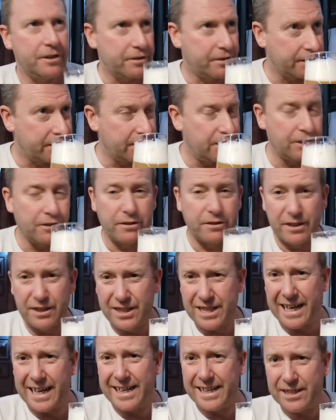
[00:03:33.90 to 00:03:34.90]
you can
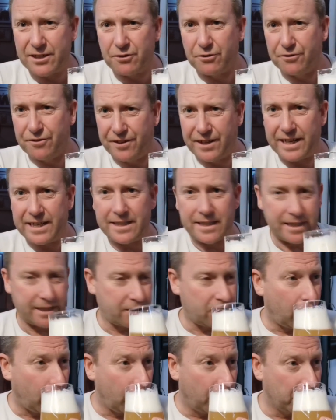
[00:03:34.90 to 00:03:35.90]
tell it's
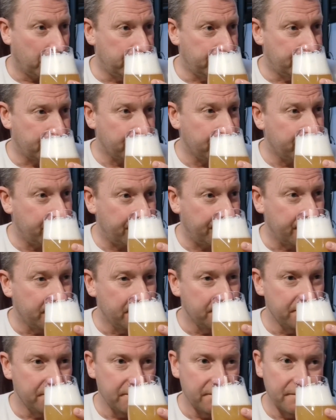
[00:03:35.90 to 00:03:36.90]
authentic hop sort of
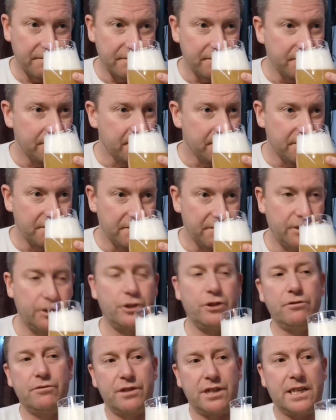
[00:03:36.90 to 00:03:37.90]

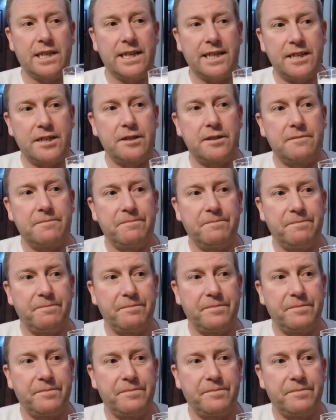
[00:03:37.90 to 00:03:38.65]
juiciness,